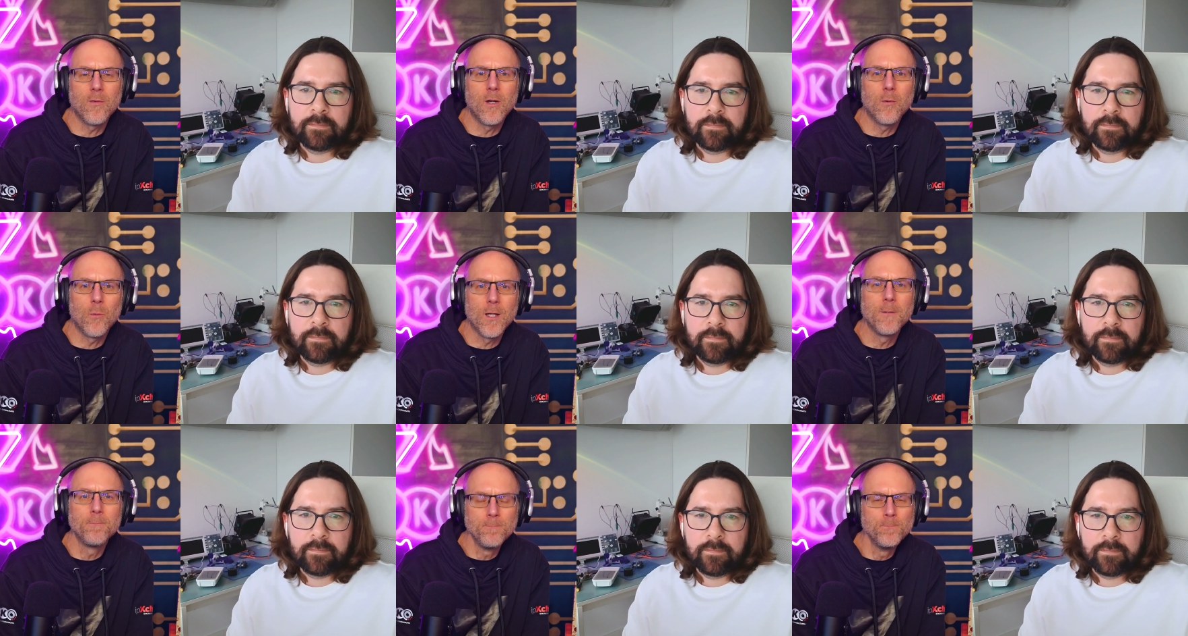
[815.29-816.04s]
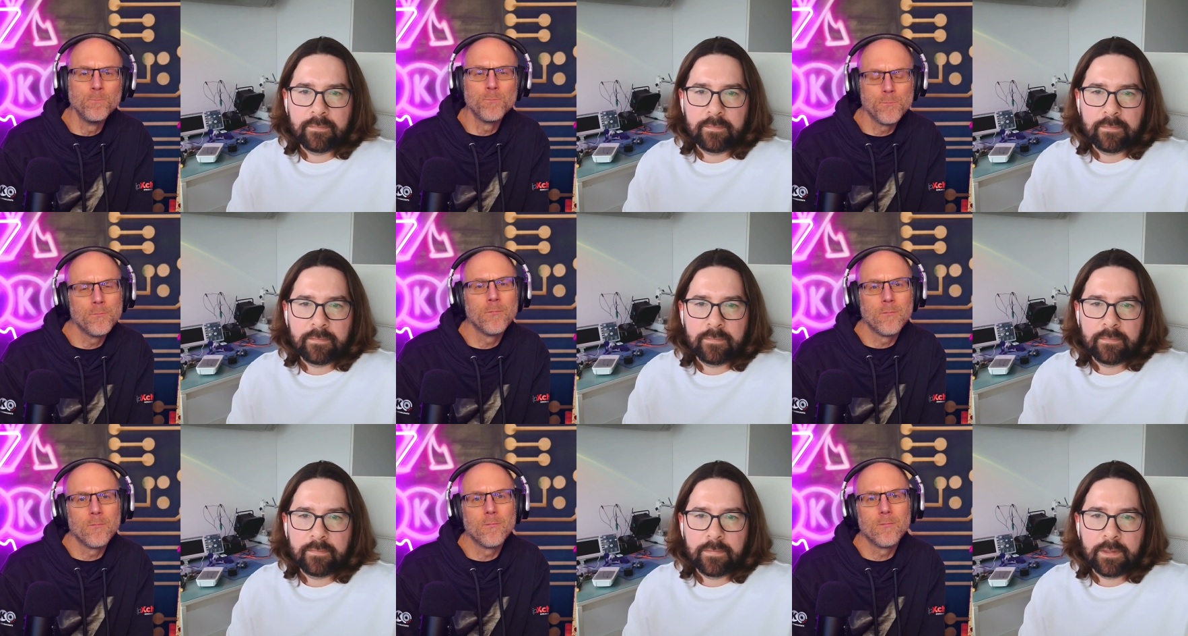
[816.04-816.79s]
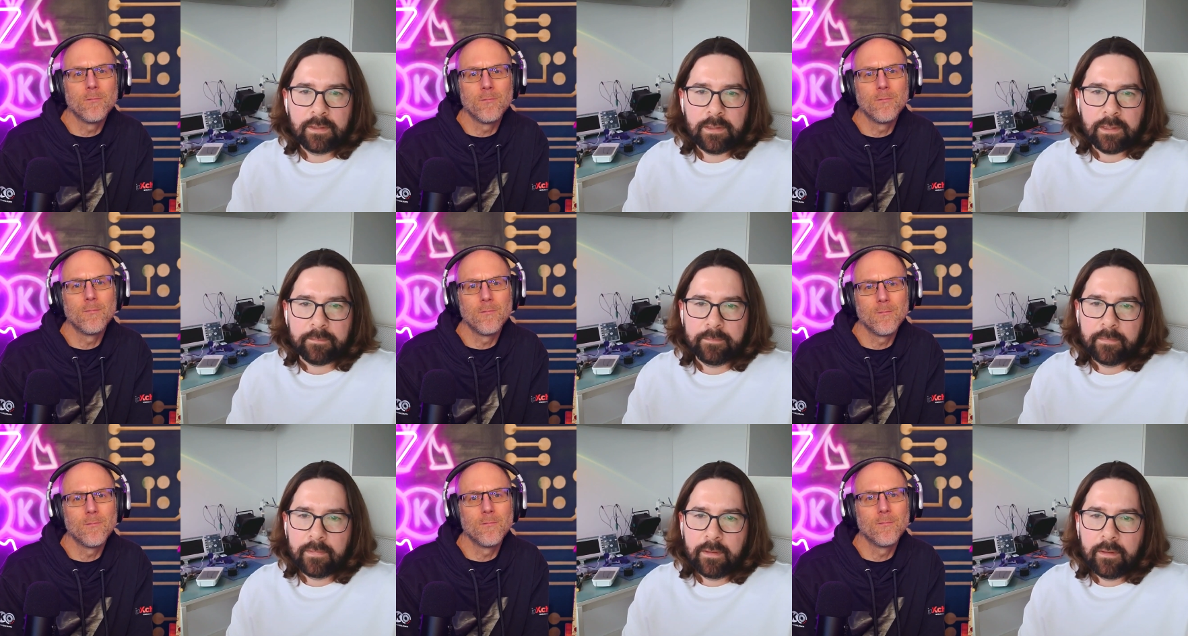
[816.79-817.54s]
Speaker 1: of hardware.
Speaker 2: Yeah.
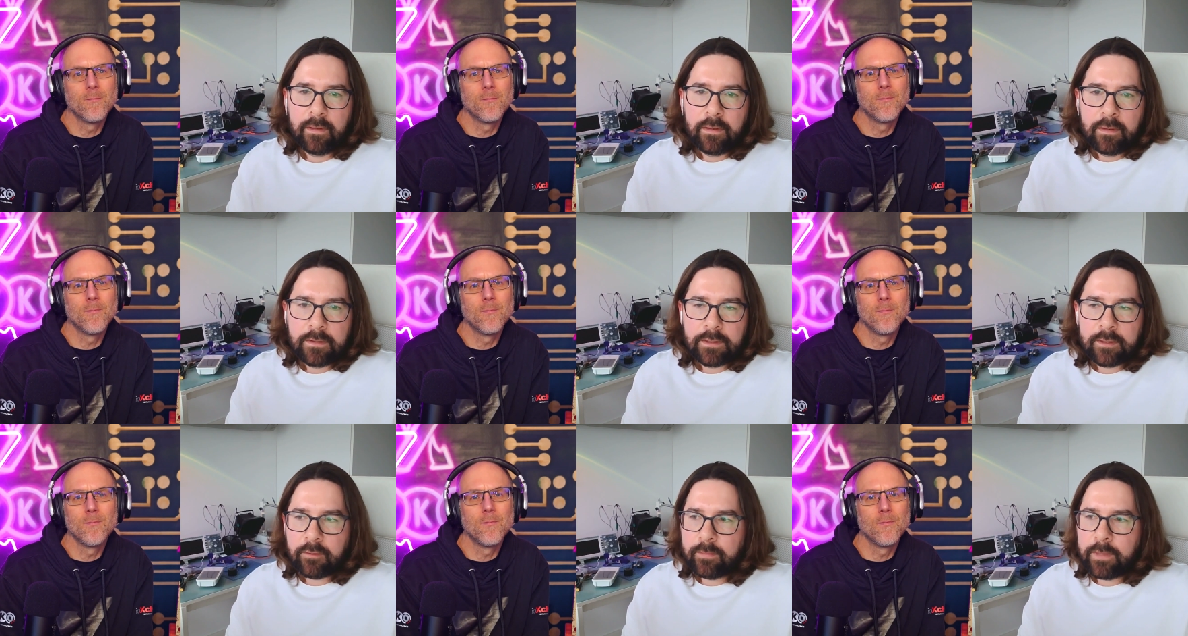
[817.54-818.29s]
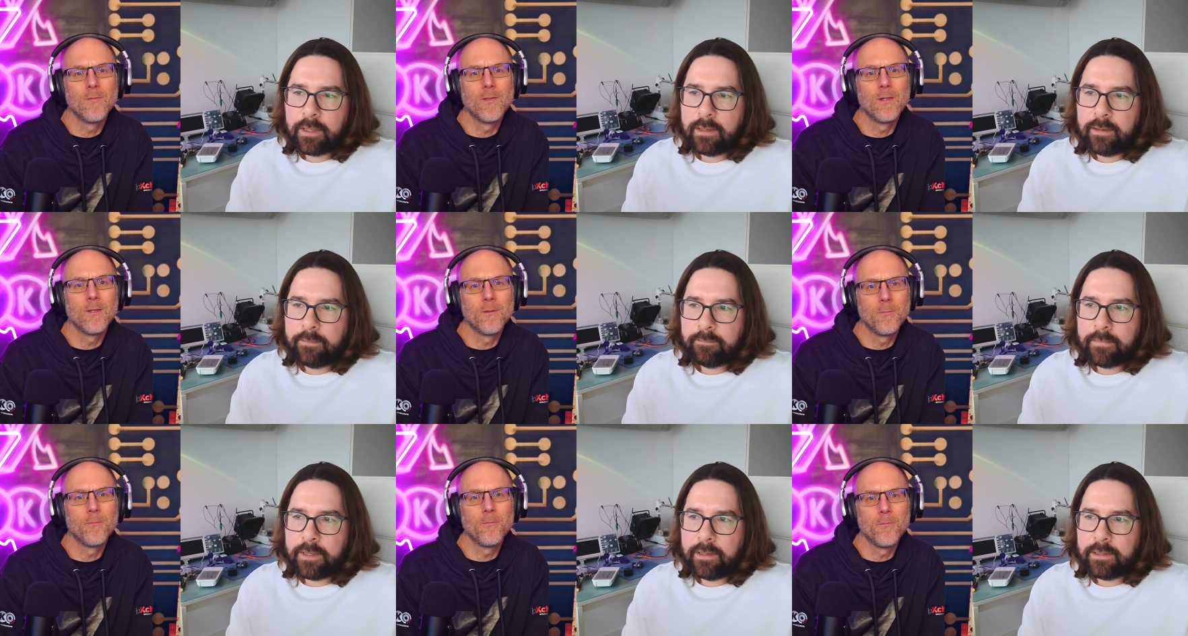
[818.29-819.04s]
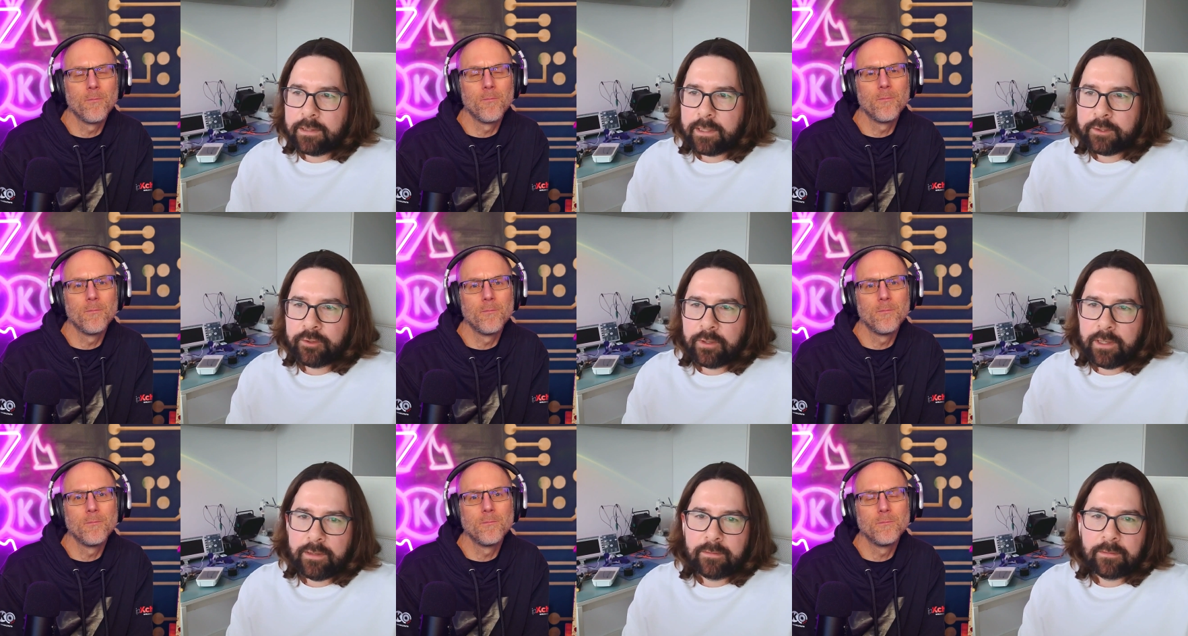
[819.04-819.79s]
So, uh, and
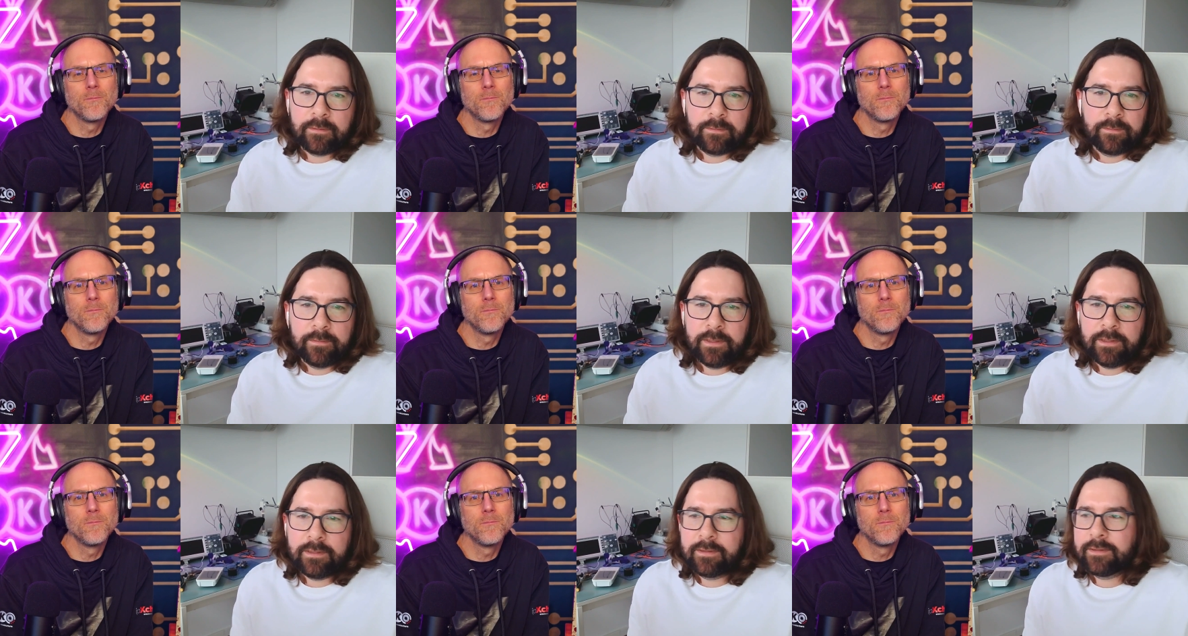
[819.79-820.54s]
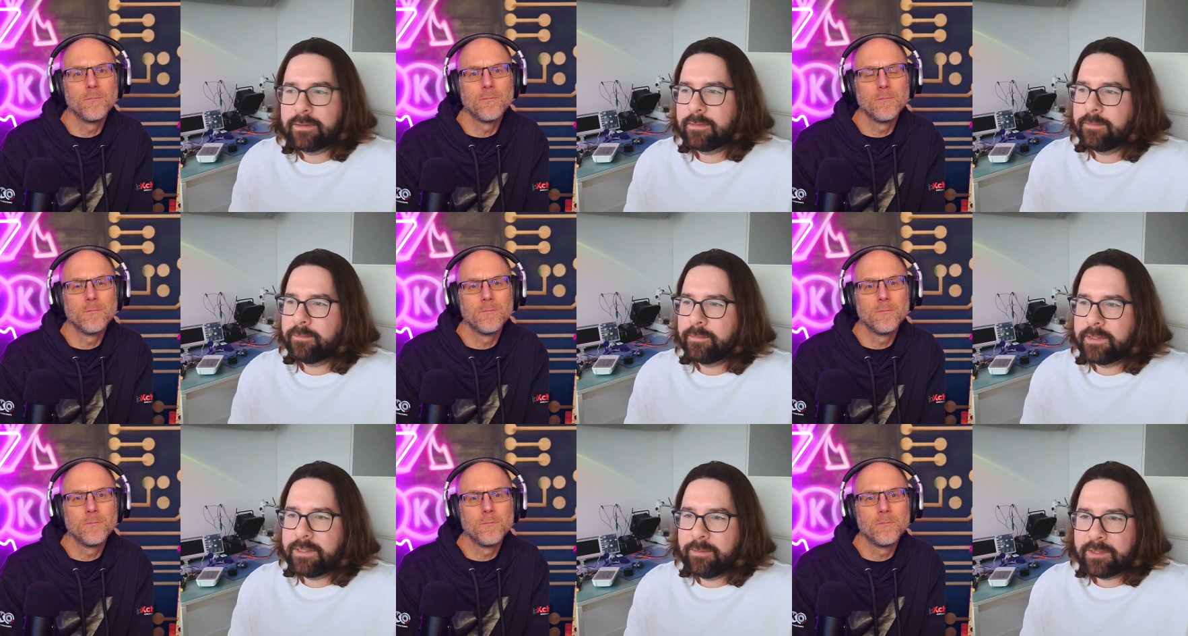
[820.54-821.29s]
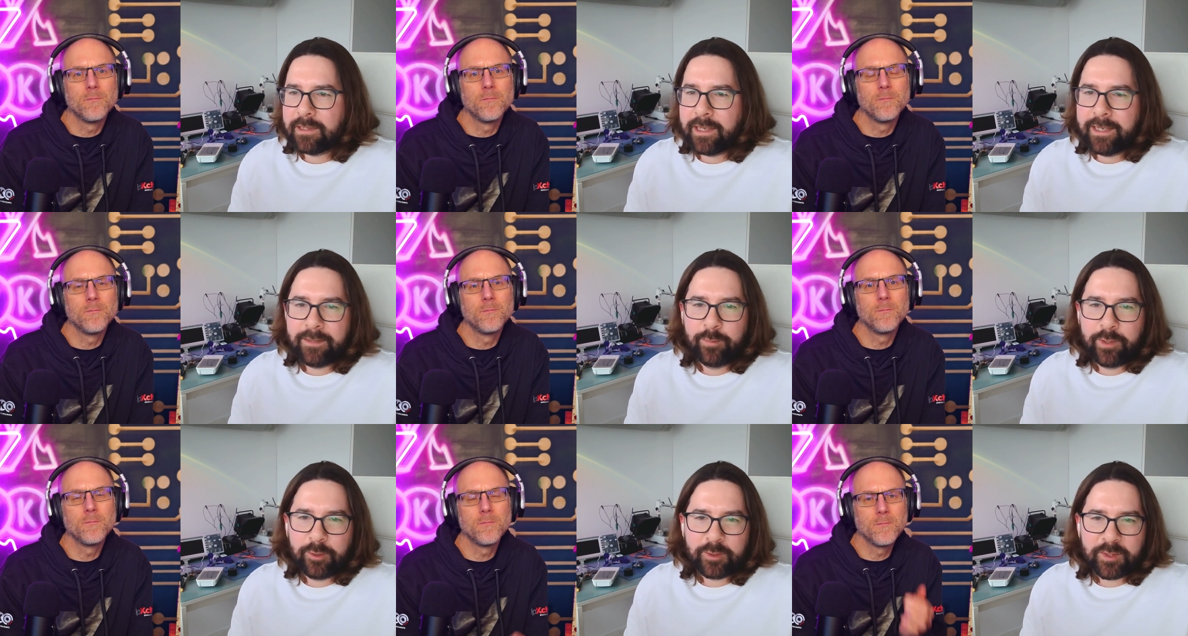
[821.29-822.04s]
actually, uh, it seems like
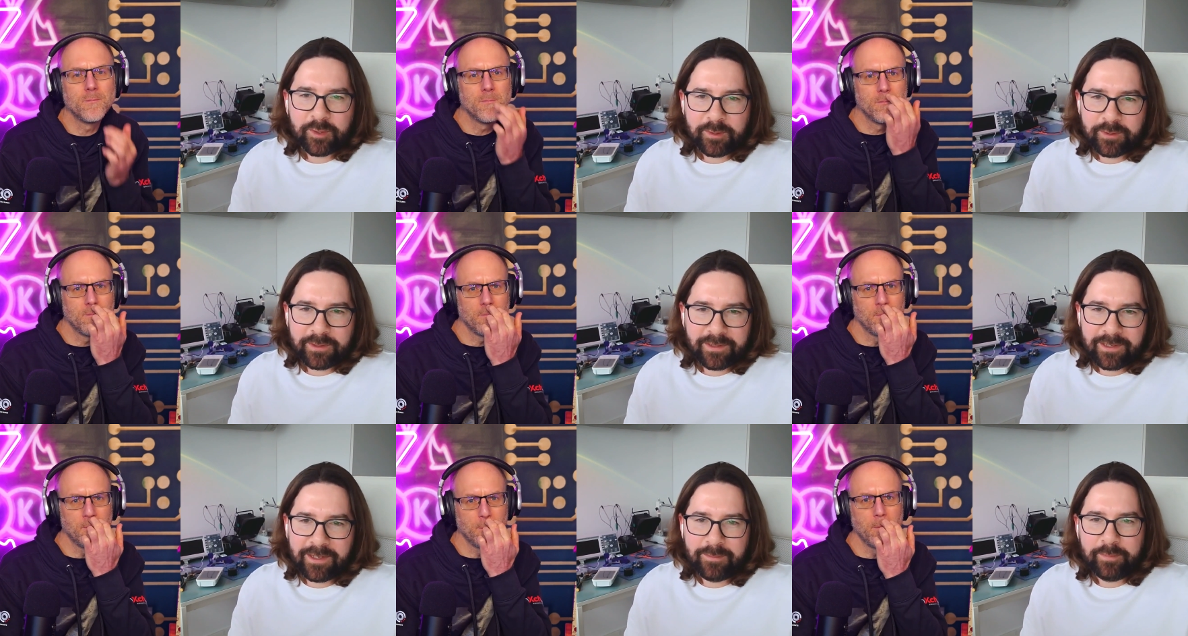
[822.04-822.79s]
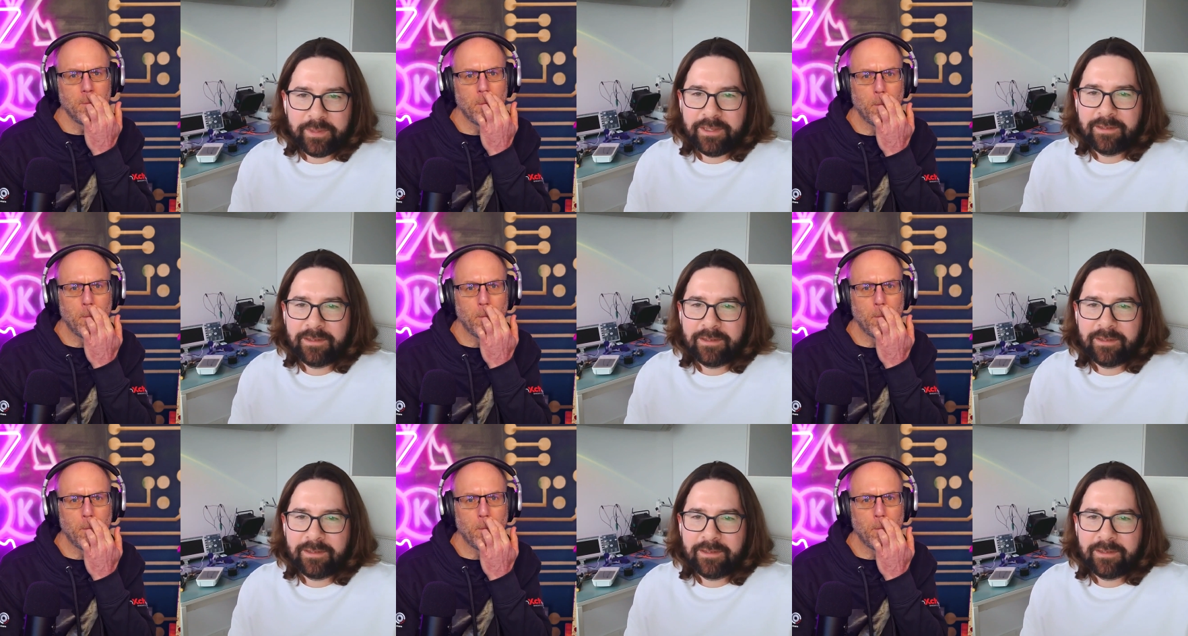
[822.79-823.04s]
we also can